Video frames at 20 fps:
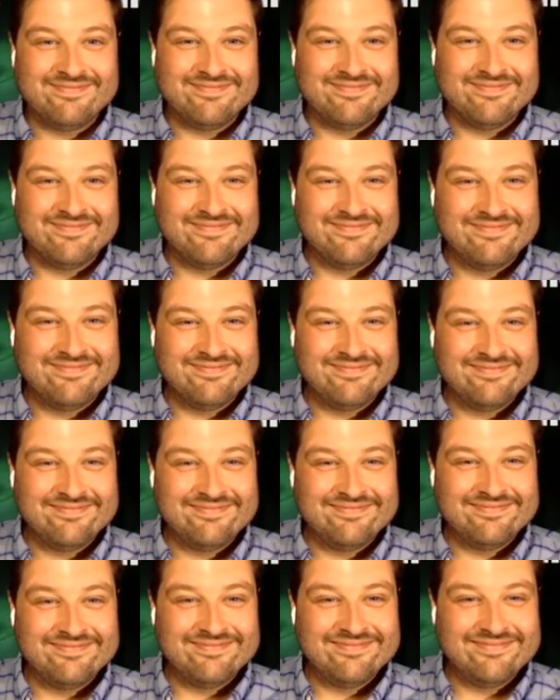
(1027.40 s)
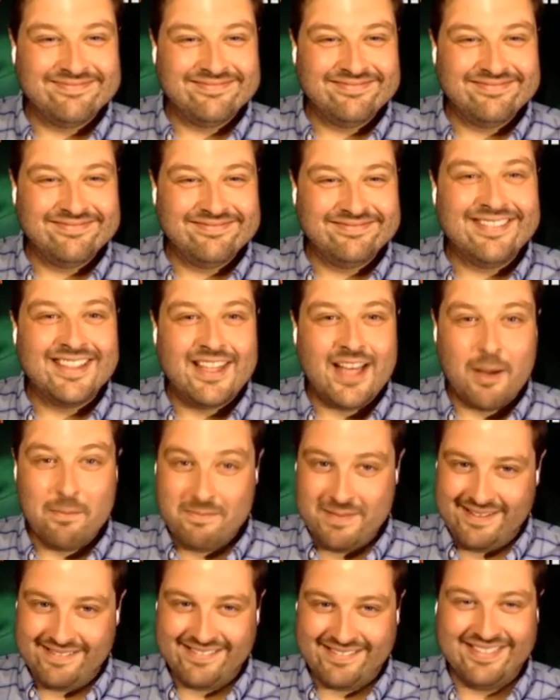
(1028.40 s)
immediately. All right.
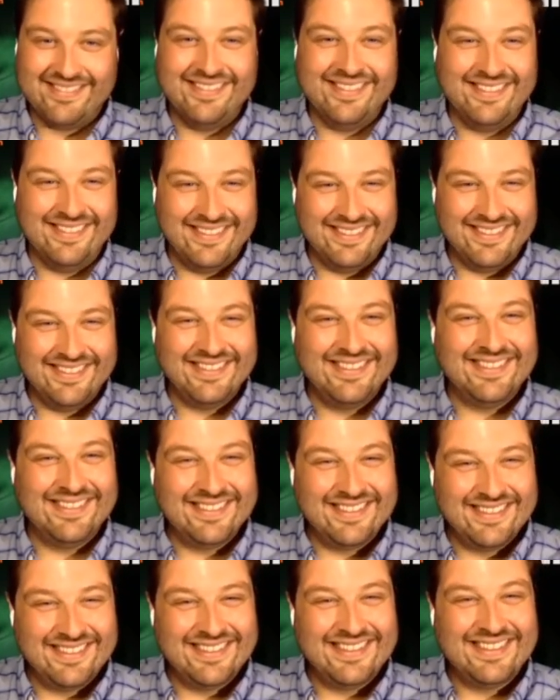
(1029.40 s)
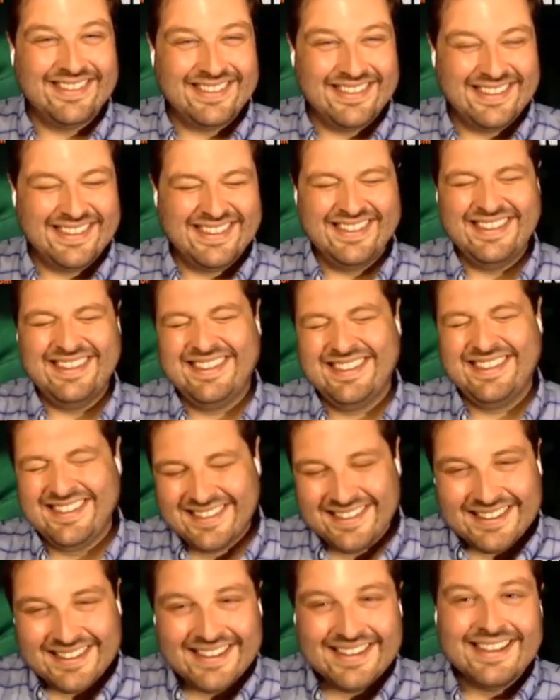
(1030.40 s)
And finally this week,
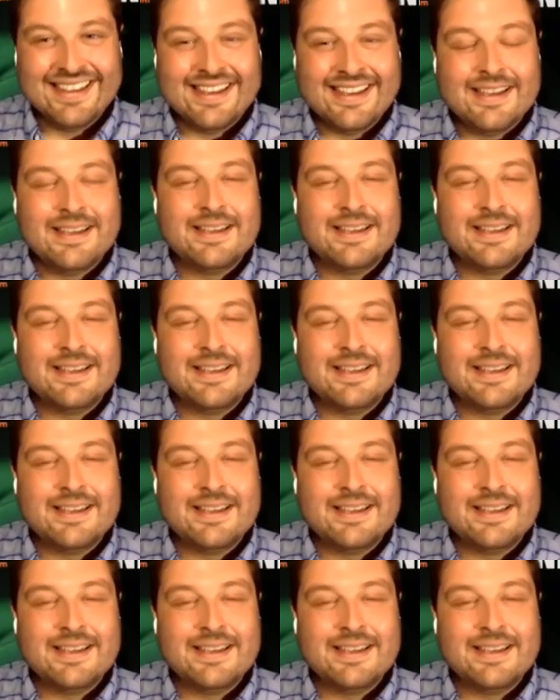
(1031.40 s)
social media